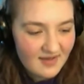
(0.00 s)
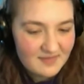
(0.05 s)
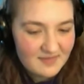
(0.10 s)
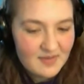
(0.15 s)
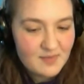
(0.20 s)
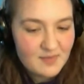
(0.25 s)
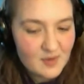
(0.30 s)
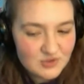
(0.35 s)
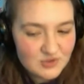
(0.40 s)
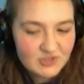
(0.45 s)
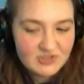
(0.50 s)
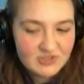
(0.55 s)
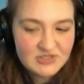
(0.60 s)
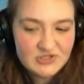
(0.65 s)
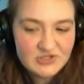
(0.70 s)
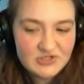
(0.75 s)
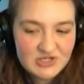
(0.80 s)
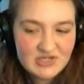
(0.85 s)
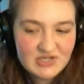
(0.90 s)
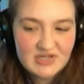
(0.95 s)
emotionally
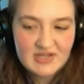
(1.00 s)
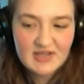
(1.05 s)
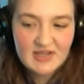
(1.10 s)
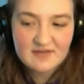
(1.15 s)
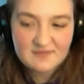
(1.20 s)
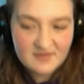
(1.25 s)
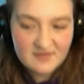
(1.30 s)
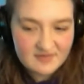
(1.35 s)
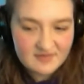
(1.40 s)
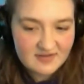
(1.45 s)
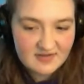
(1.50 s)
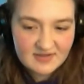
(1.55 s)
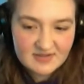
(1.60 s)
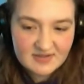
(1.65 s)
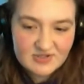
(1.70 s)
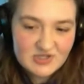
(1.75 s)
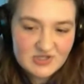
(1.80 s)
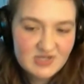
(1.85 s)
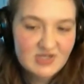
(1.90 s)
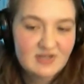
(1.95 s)
cheating and
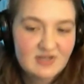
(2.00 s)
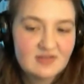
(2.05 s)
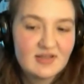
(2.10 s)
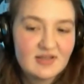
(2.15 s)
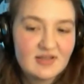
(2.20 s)
physically cheating.